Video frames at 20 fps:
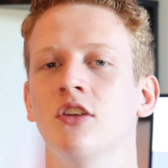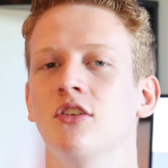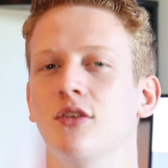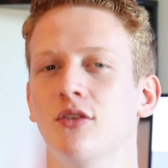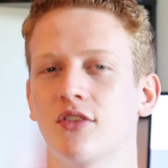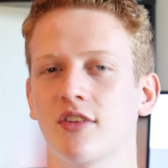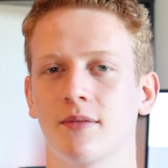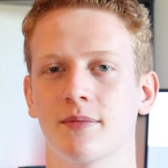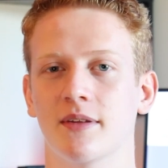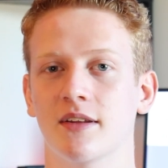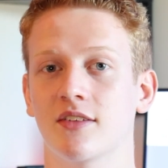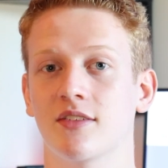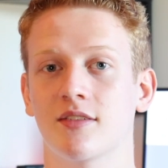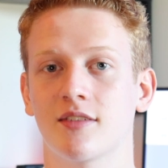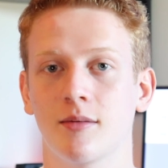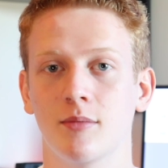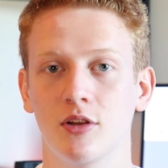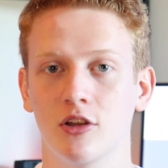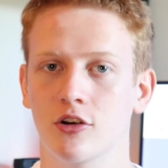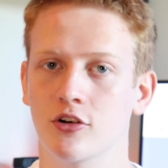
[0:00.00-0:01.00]
Do something
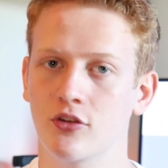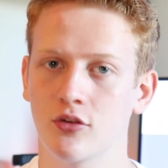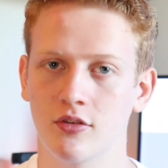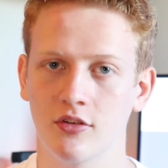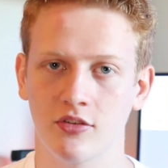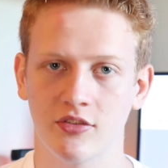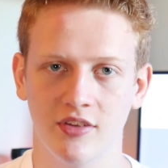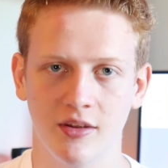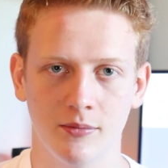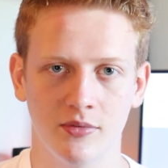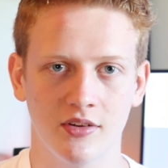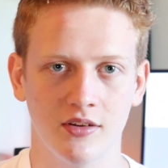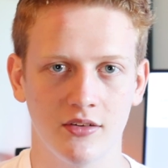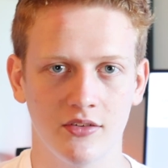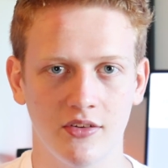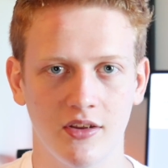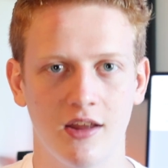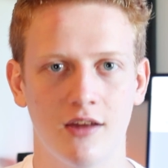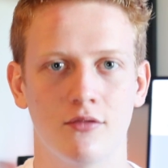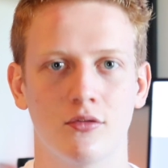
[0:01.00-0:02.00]
similar to The
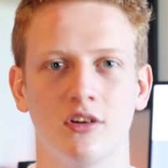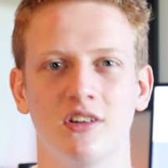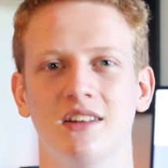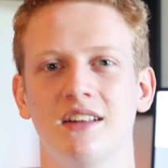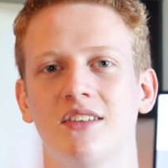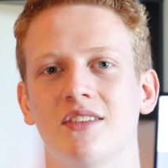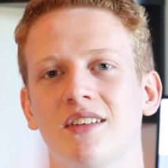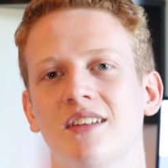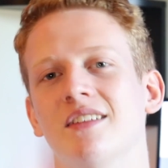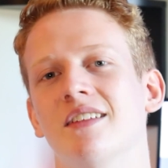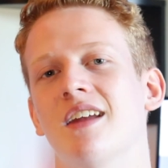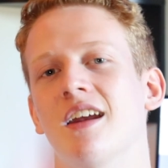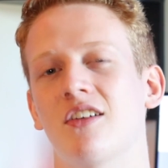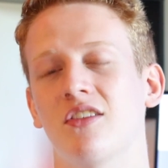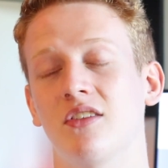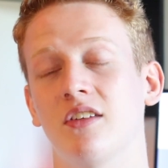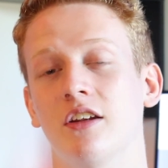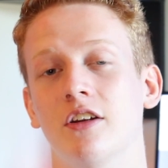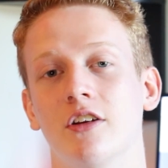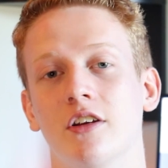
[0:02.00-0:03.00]
Simpsons and release it
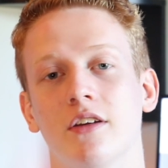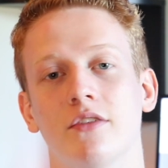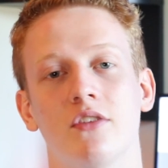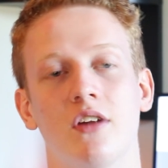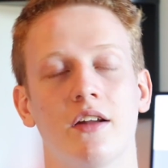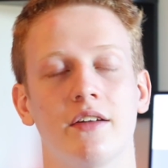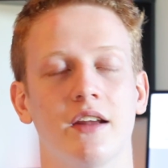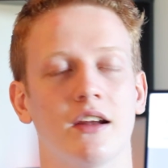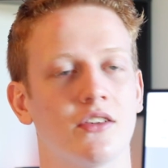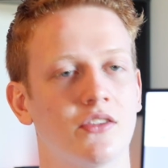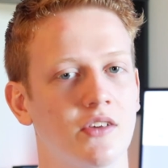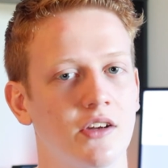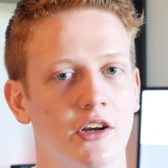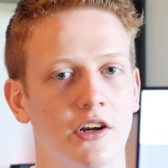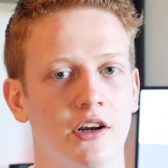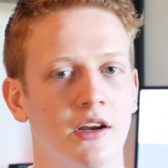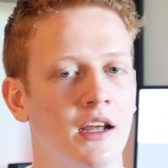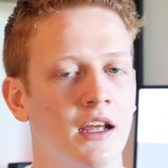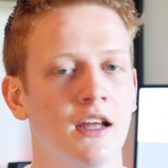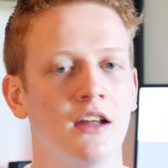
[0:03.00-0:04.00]
next year. If not next
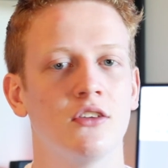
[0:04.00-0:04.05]
year,